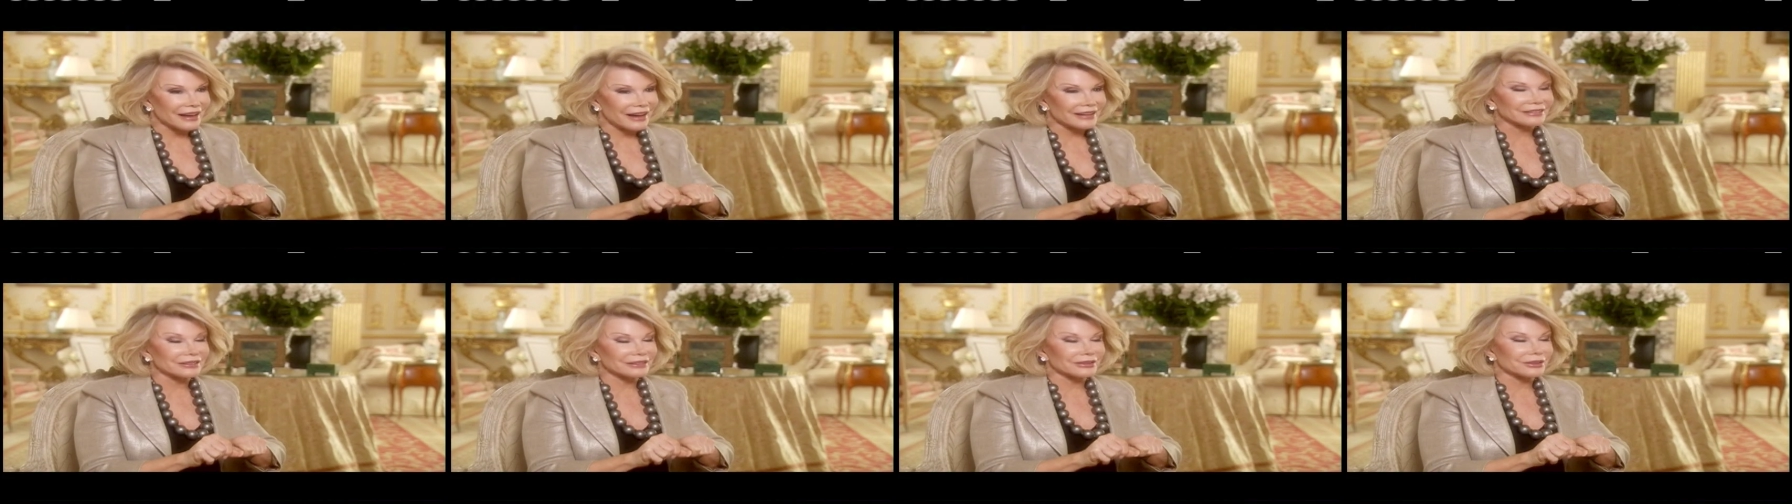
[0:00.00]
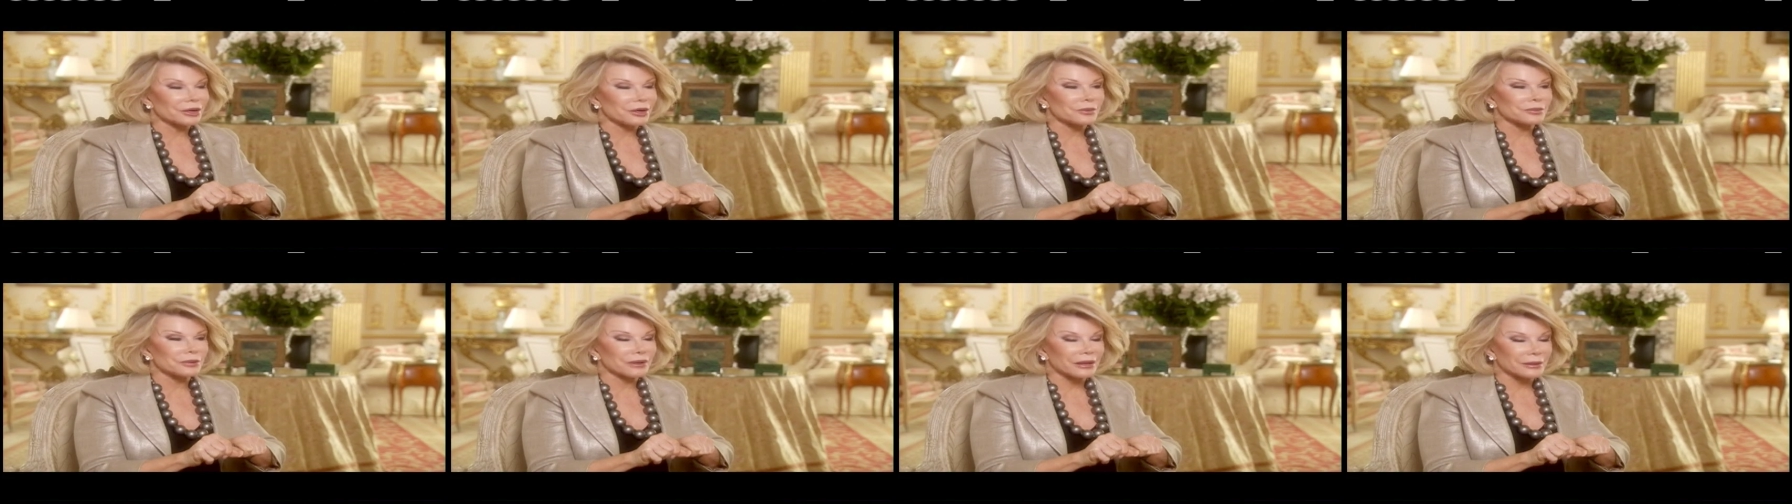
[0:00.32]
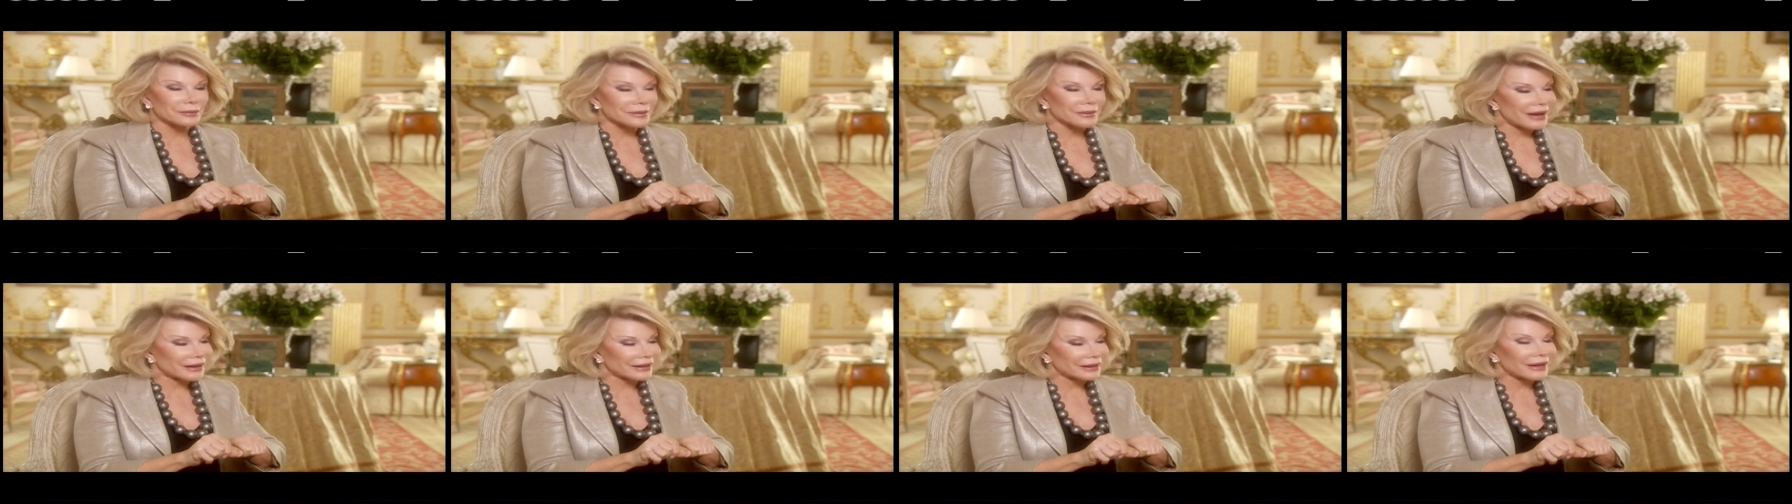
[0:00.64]
at the
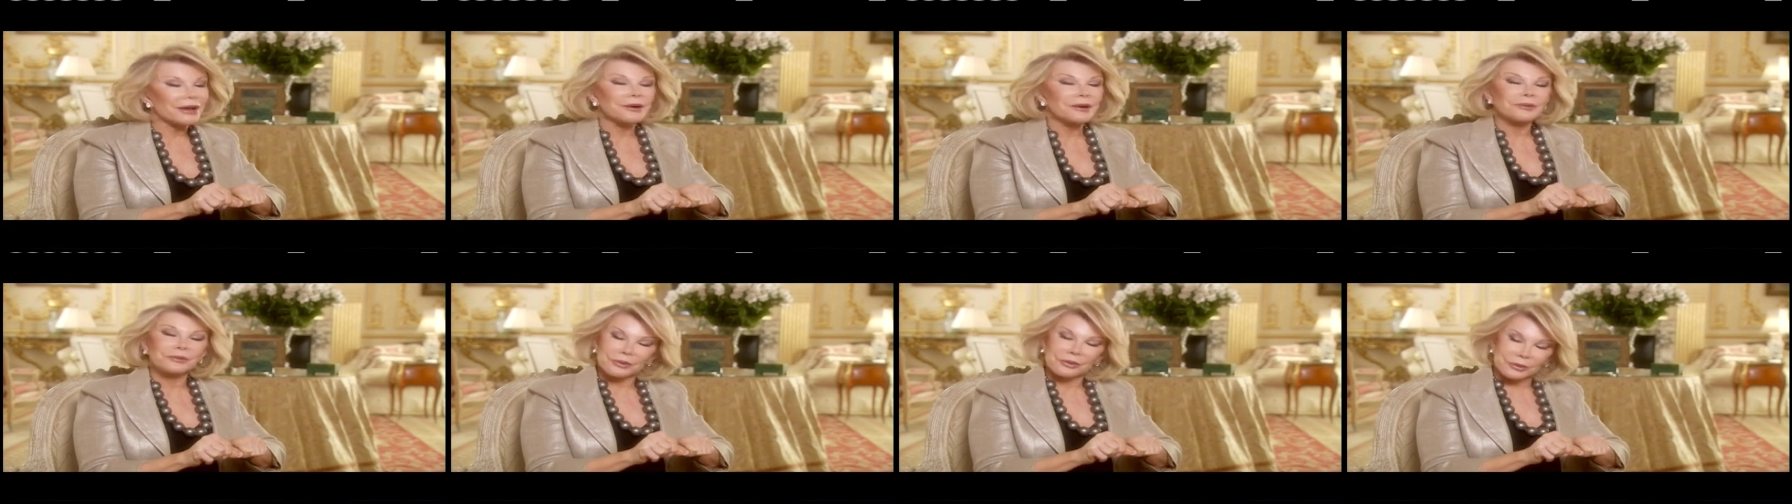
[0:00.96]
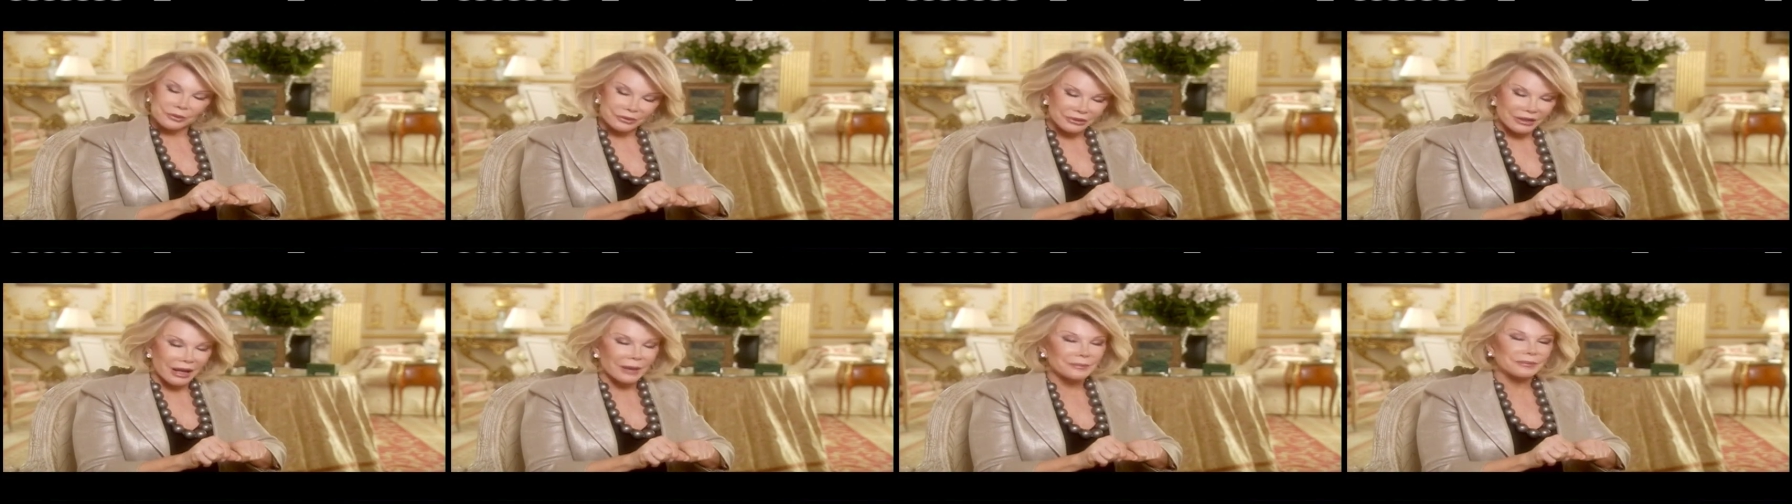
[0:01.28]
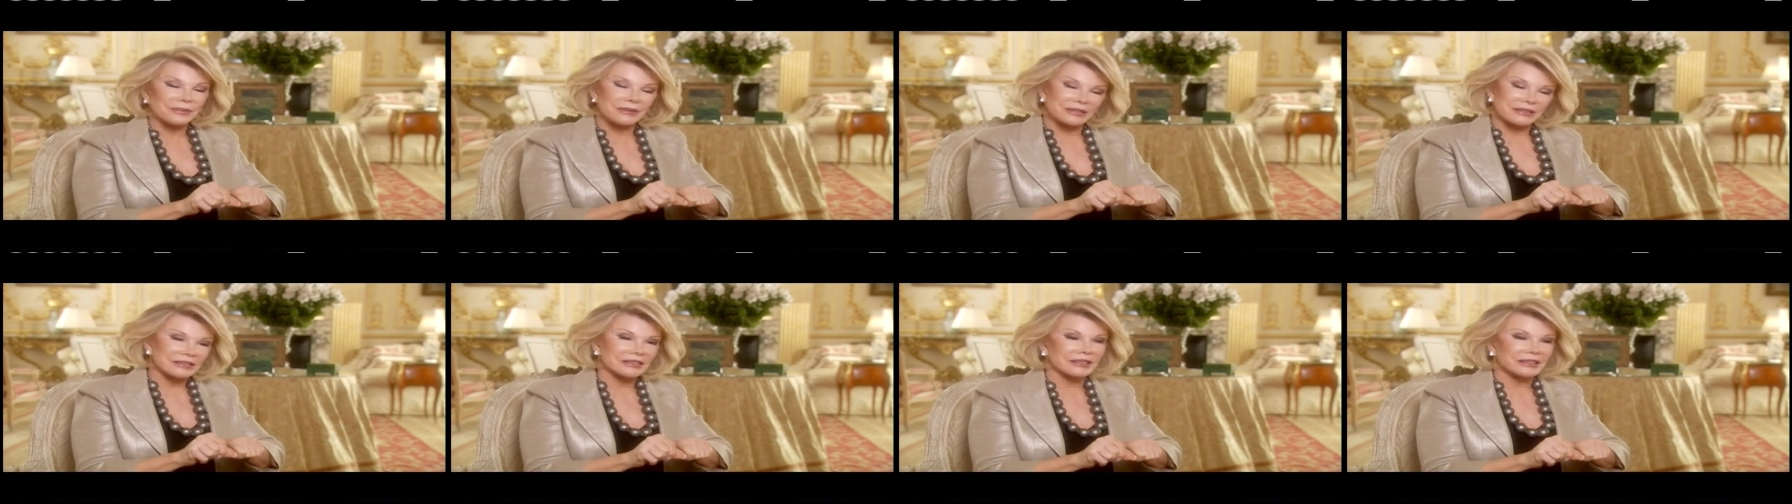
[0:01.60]
Copacabana, we would
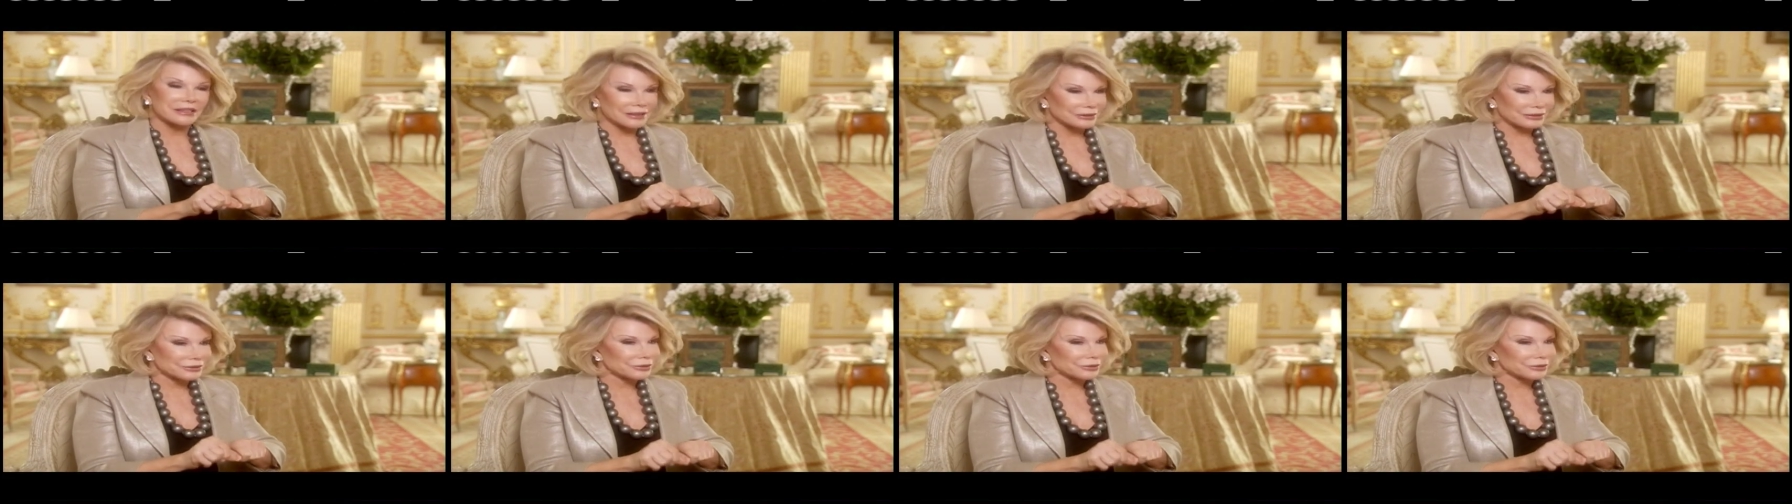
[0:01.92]
not be sitting